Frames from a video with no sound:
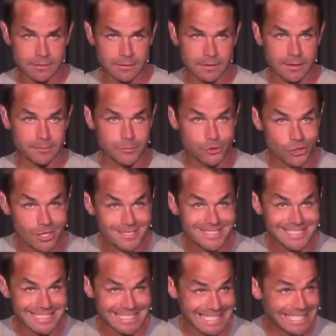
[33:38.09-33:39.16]
Keep
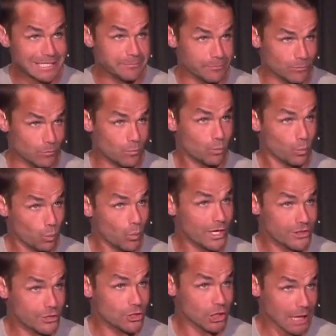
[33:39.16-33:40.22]
trusting him
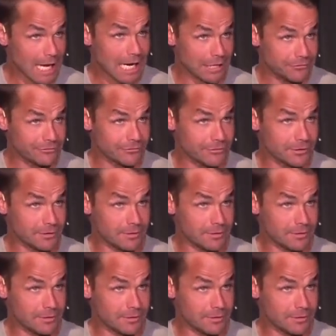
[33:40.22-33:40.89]
with your life,